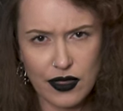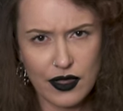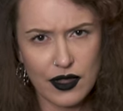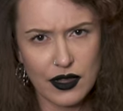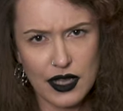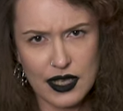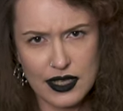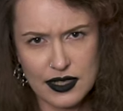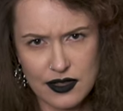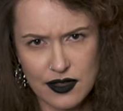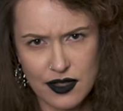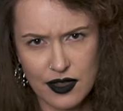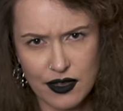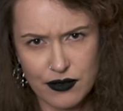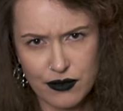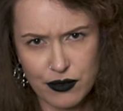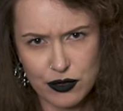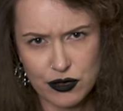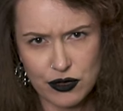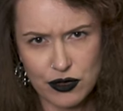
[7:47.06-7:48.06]
The last thing
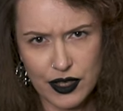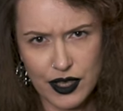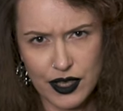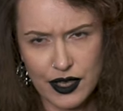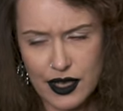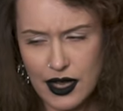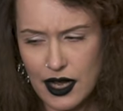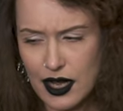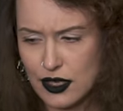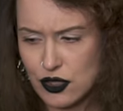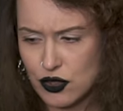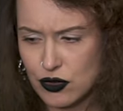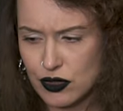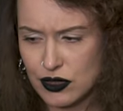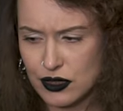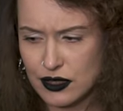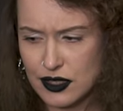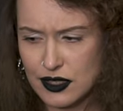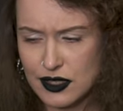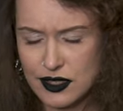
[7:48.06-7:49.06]
for today, I should
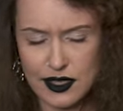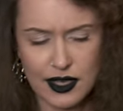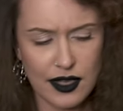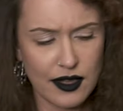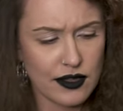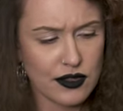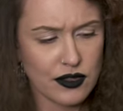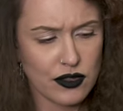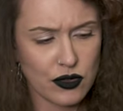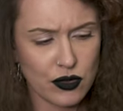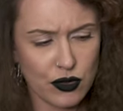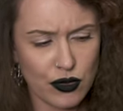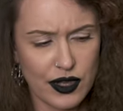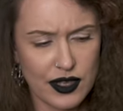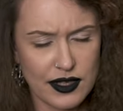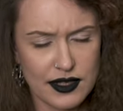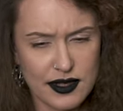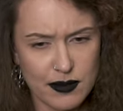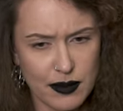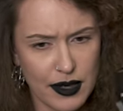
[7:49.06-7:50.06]
understand, do
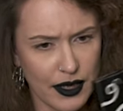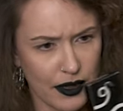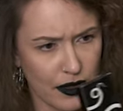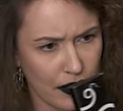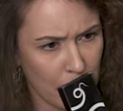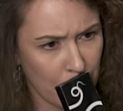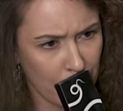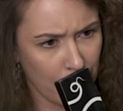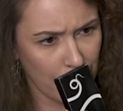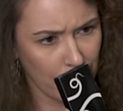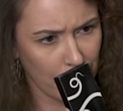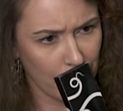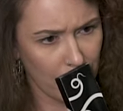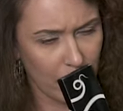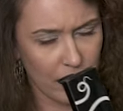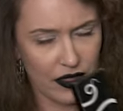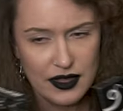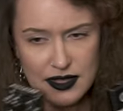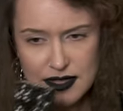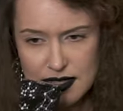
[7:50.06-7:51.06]
they smell
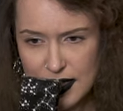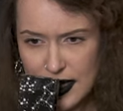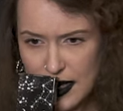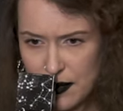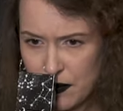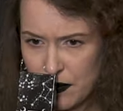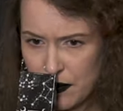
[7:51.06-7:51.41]
the same?